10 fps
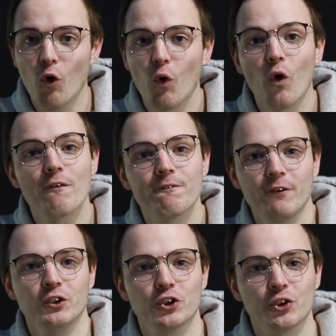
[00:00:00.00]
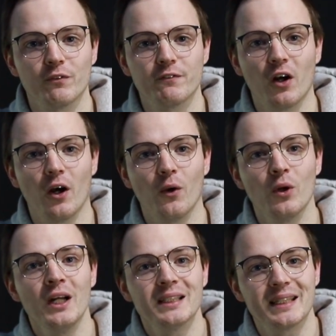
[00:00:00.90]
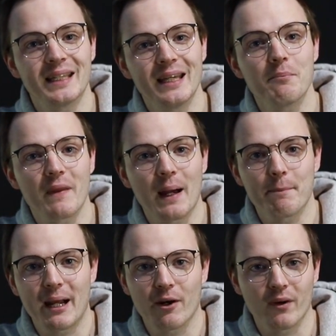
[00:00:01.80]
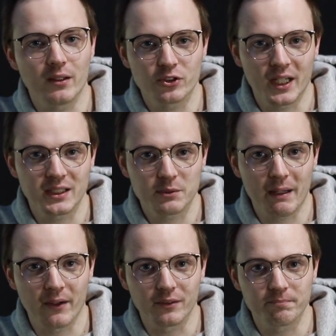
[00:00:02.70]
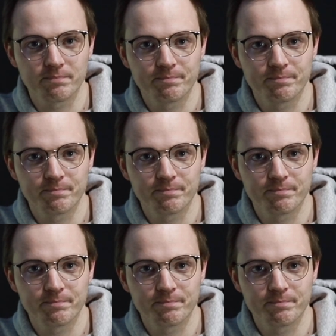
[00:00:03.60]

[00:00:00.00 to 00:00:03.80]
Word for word: or Photoshop file to keep that background transparent.